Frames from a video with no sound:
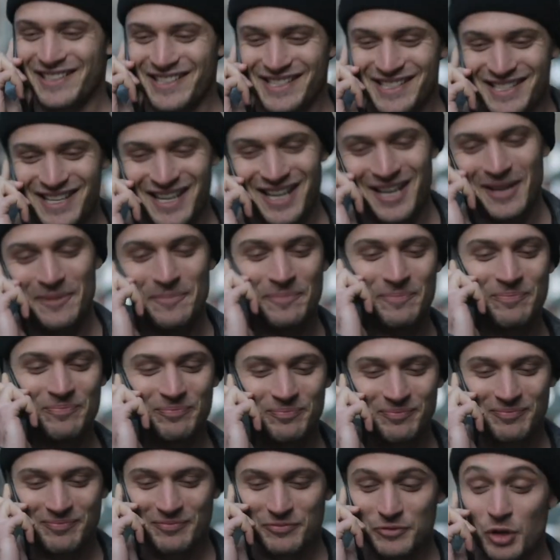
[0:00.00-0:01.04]
Just,
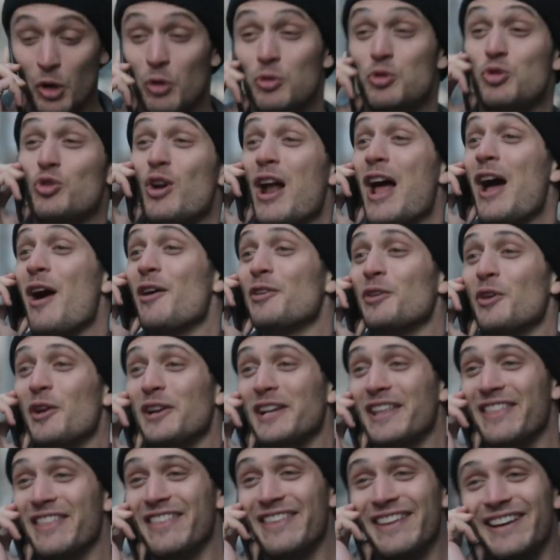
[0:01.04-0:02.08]
don't drown or
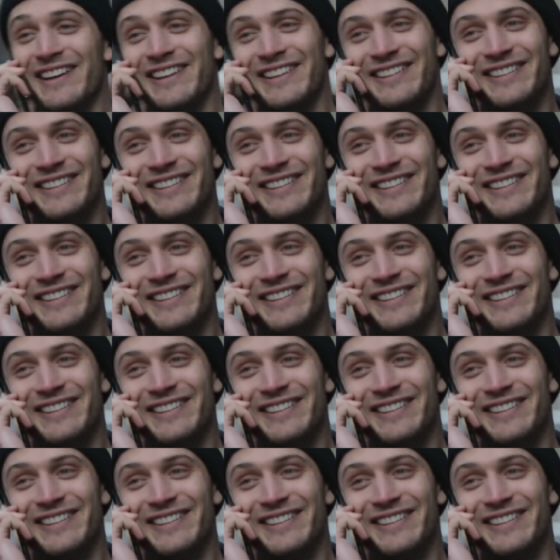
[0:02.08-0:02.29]
anything.